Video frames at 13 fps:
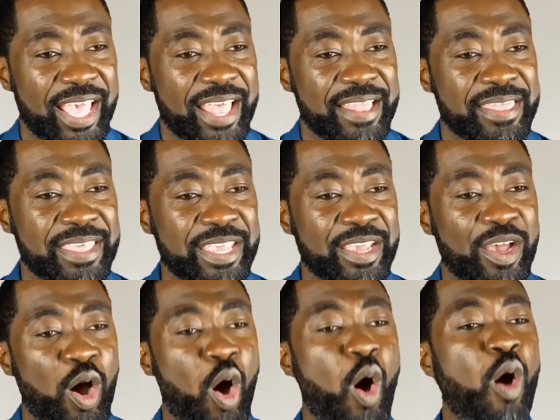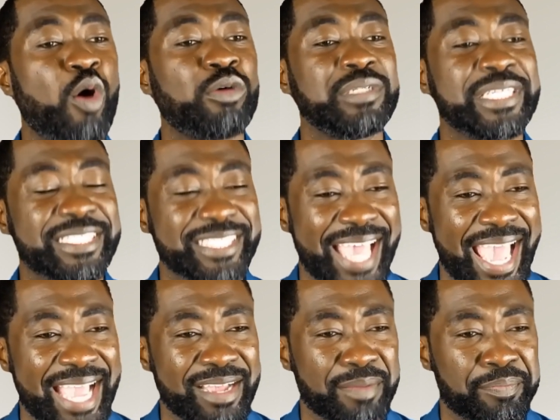the holy
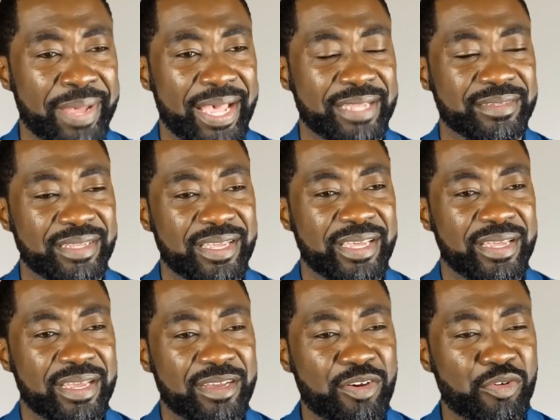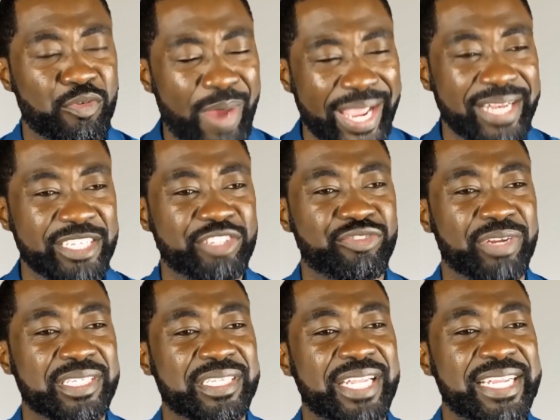tongue, but correctly
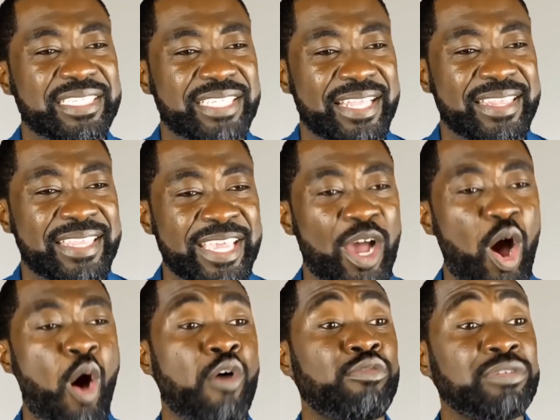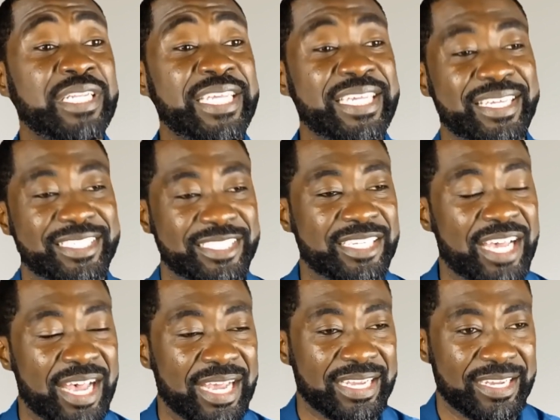translated, the only
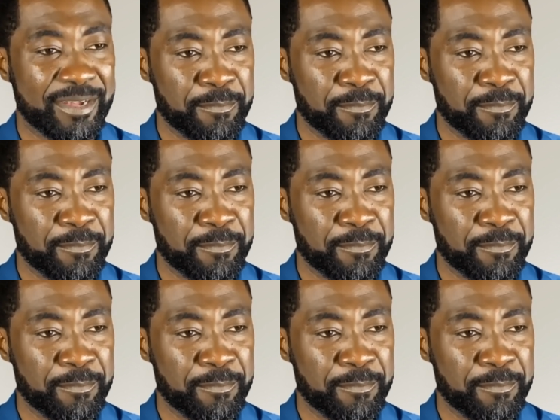tongue.